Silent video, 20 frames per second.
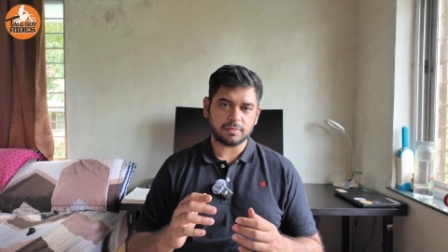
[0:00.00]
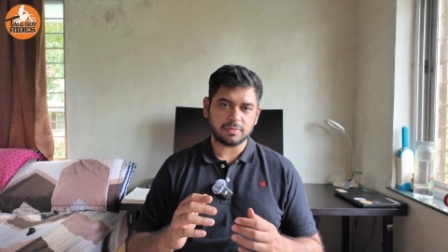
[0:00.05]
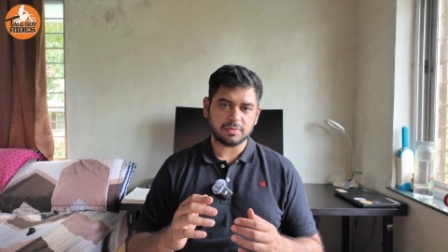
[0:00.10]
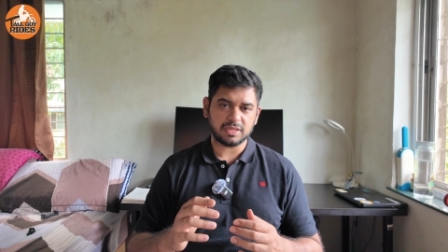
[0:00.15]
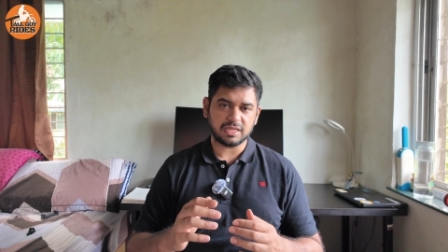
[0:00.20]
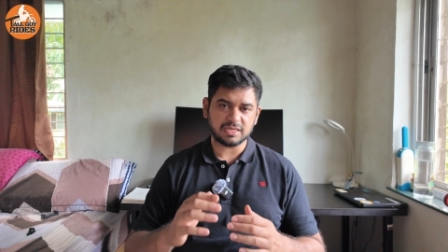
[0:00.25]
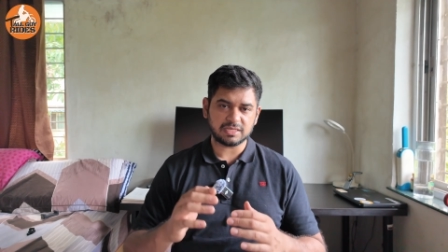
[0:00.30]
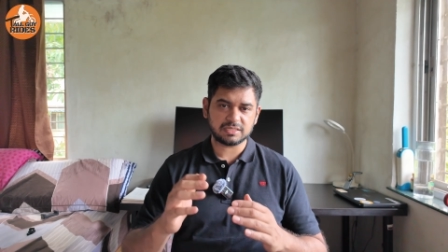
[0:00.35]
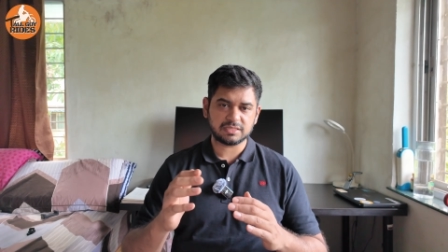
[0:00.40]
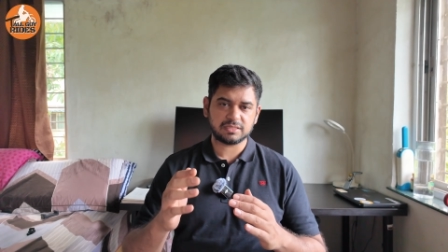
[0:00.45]

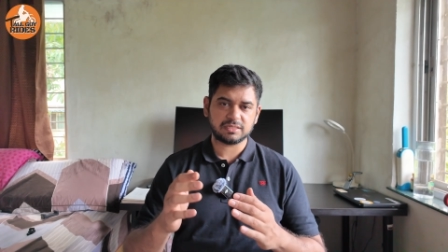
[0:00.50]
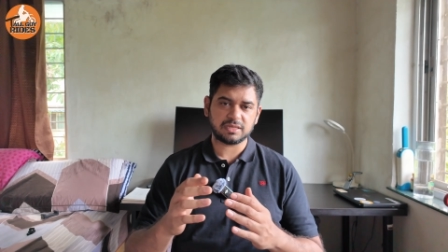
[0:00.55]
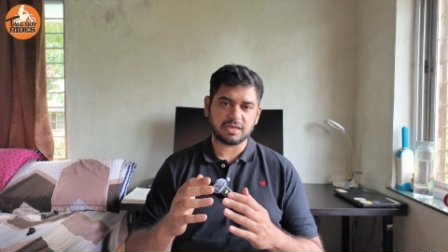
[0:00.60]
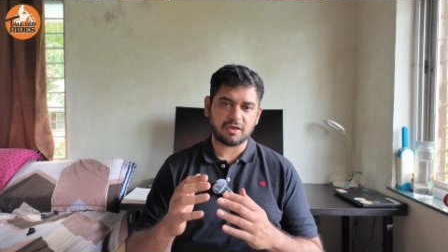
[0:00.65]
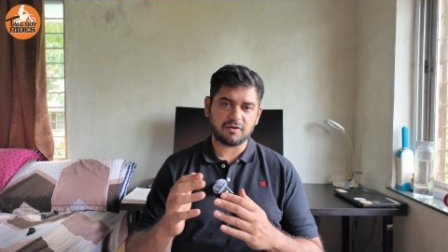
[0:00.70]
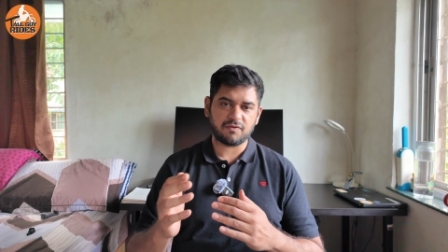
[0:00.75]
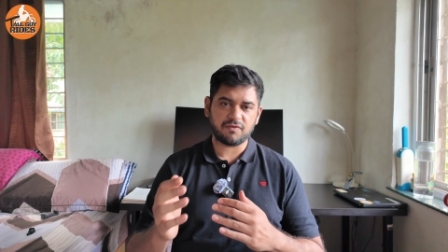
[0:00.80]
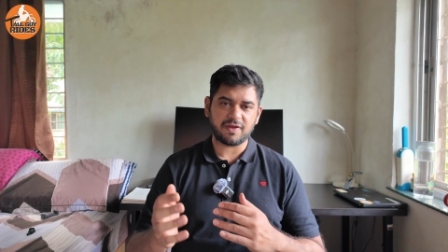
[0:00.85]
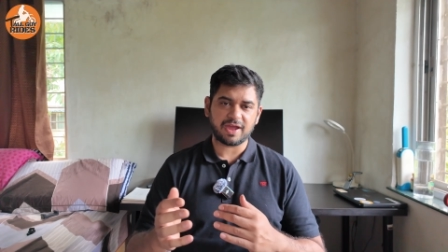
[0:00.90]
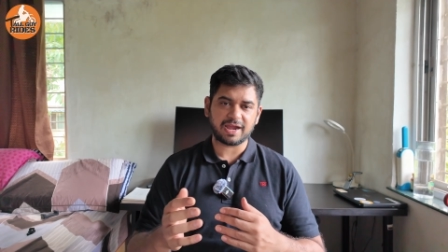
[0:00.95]
this
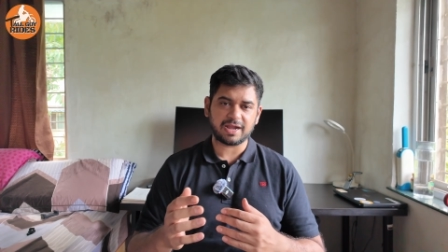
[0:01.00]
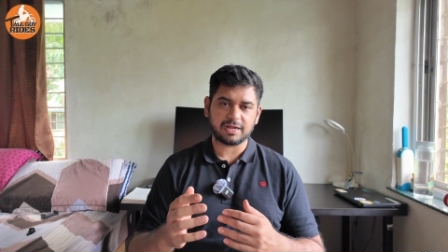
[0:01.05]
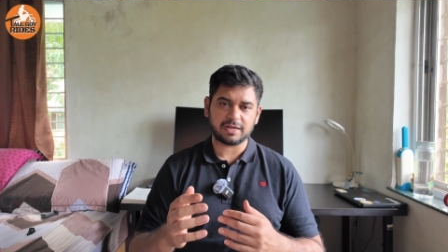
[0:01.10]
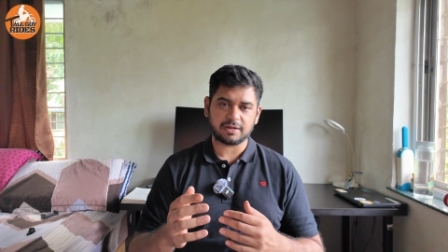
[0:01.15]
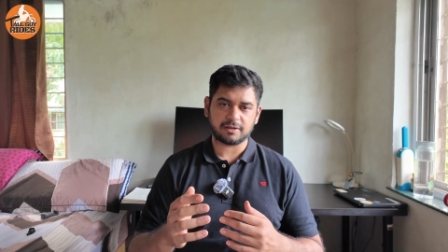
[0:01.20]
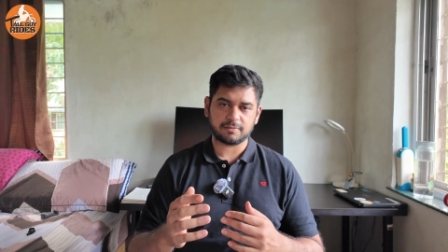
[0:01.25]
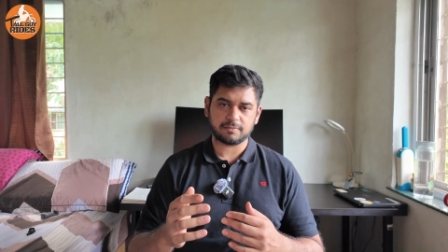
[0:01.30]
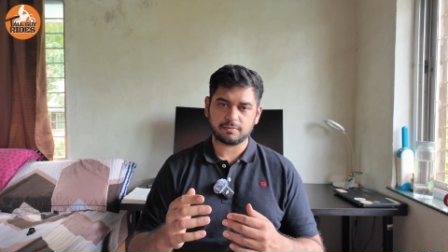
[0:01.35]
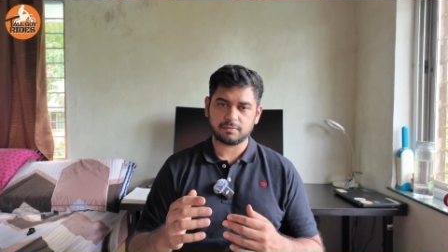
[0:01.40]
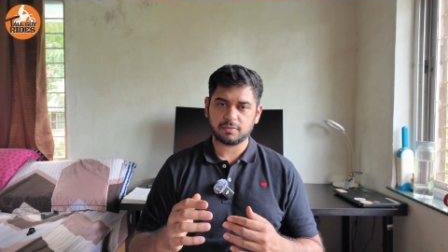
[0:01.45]

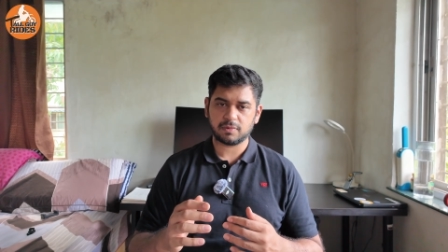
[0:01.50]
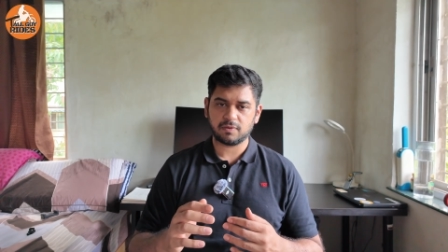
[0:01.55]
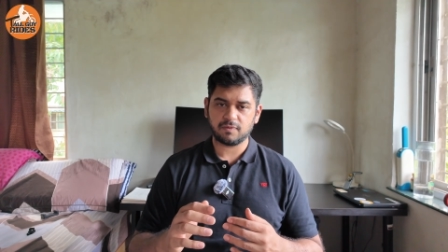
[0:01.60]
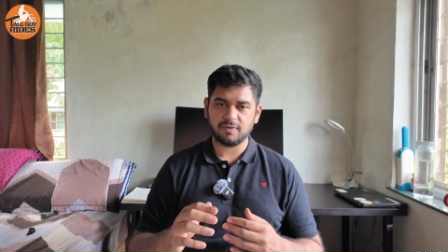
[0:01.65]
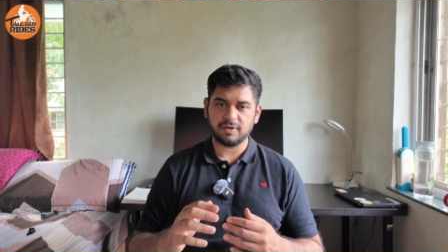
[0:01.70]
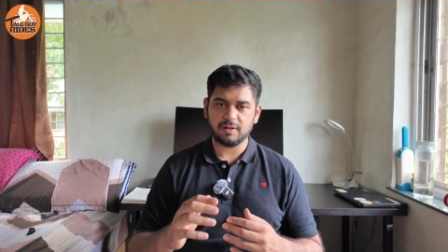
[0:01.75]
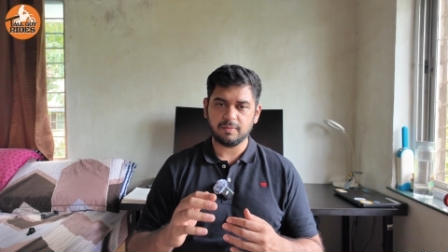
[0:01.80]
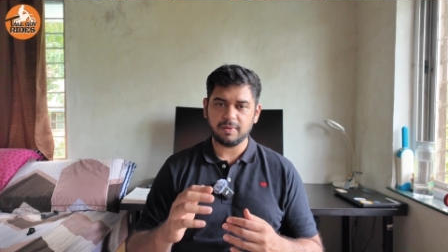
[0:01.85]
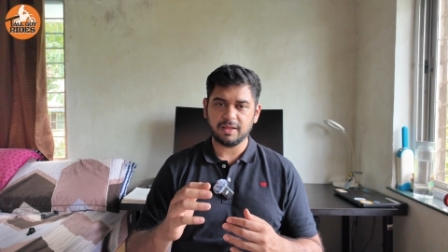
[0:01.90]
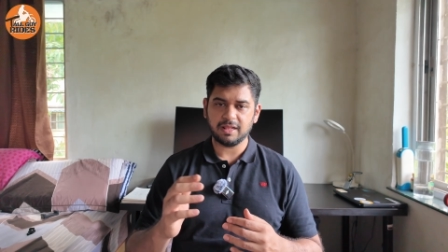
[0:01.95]
effect
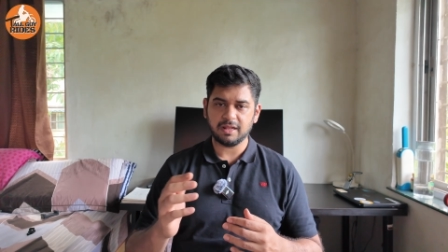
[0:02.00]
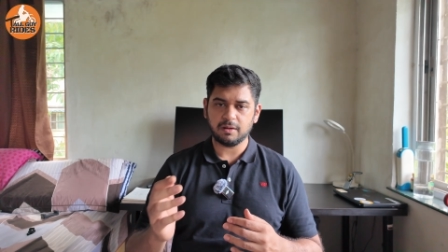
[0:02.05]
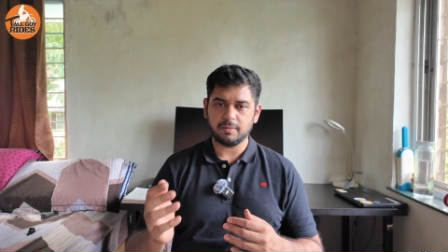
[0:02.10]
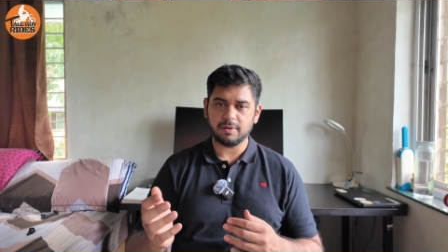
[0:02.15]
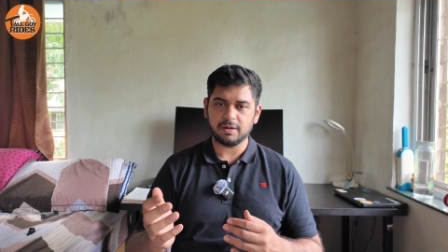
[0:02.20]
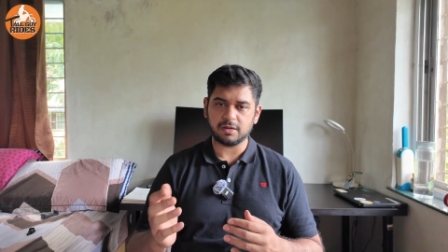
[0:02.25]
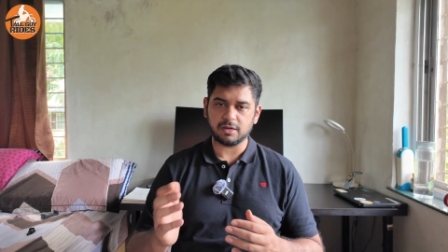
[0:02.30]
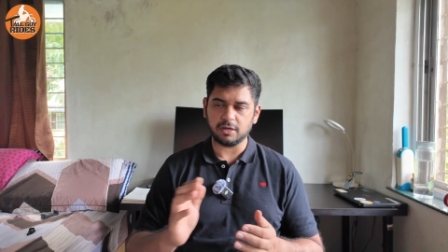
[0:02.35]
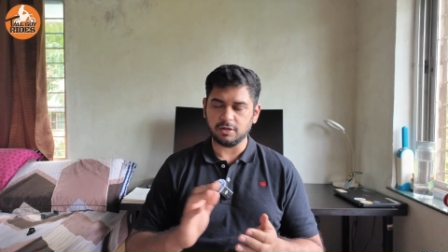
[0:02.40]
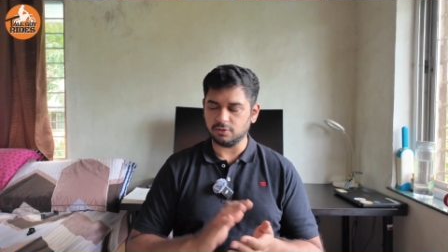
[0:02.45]
will be a
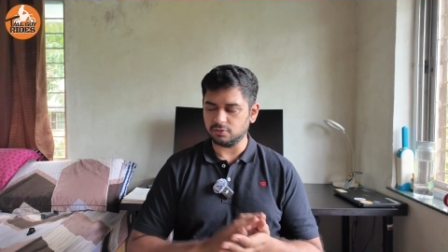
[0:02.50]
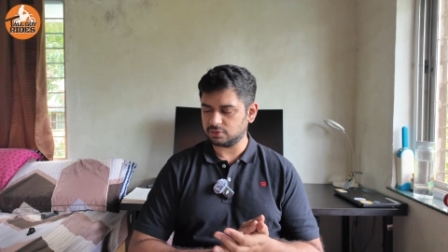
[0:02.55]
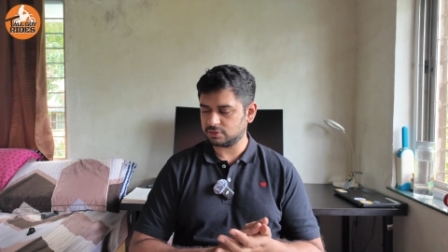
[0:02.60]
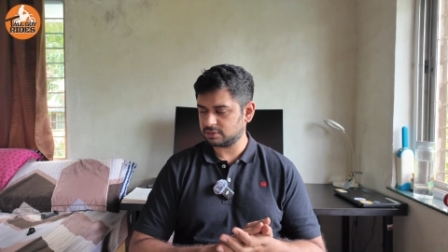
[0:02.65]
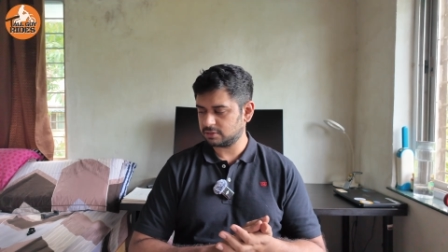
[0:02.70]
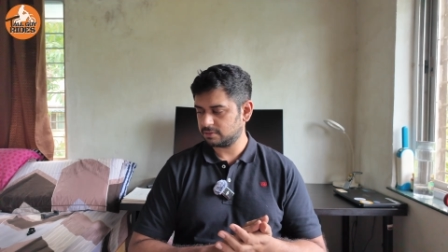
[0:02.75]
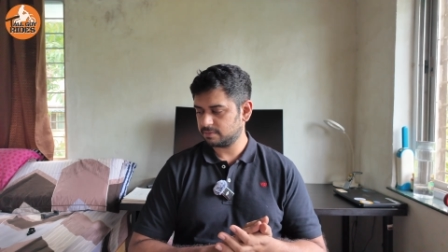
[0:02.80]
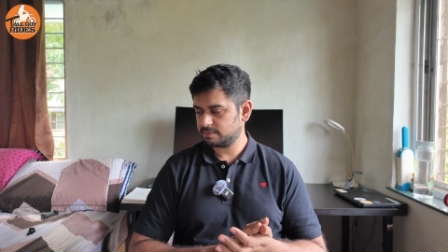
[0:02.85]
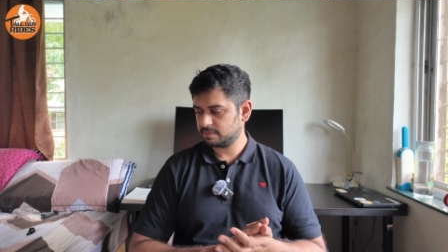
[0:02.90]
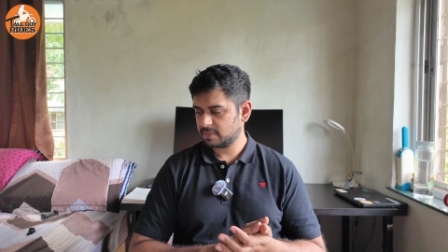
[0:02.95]
little bit
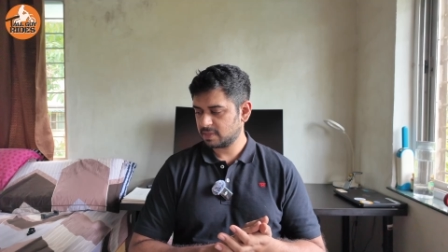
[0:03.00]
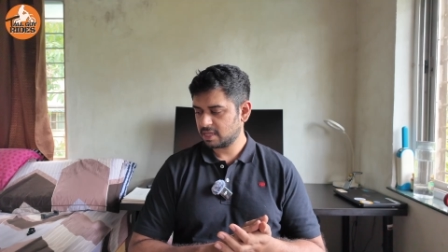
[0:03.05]
reduced.